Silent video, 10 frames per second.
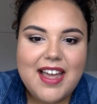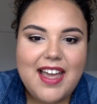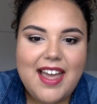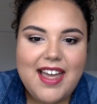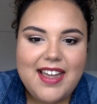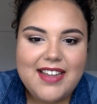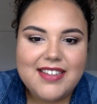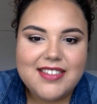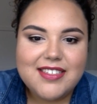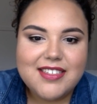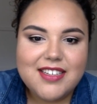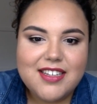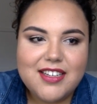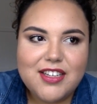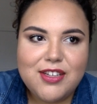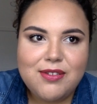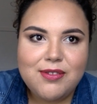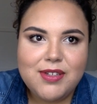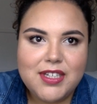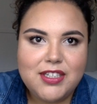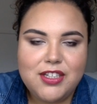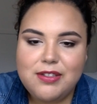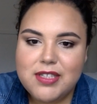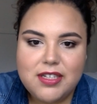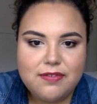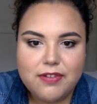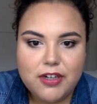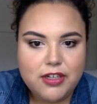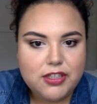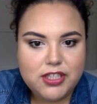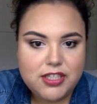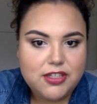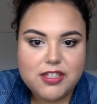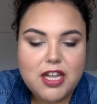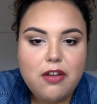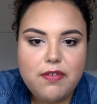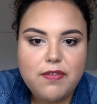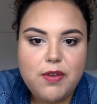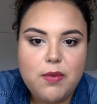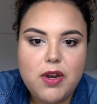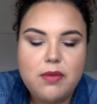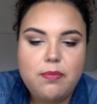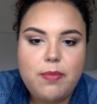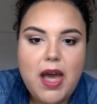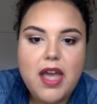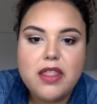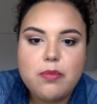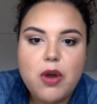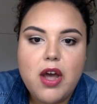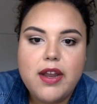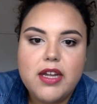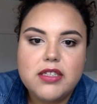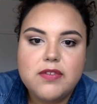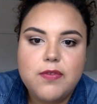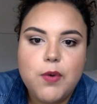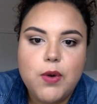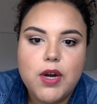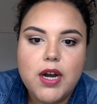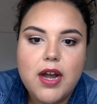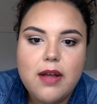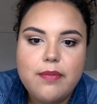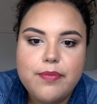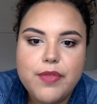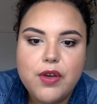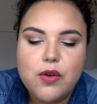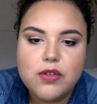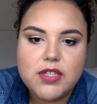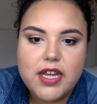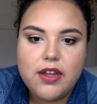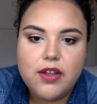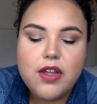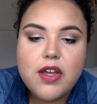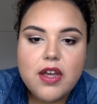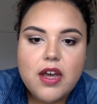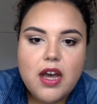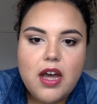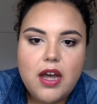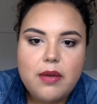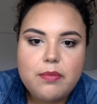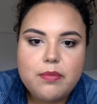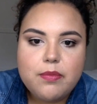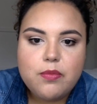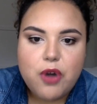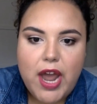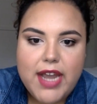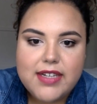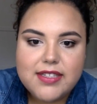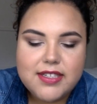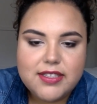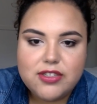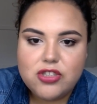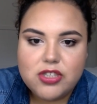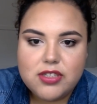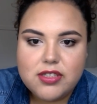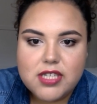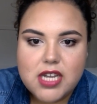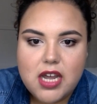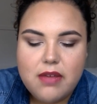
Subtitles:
And you can use it for just yourself if you want to buy the product for the wholesale price, and just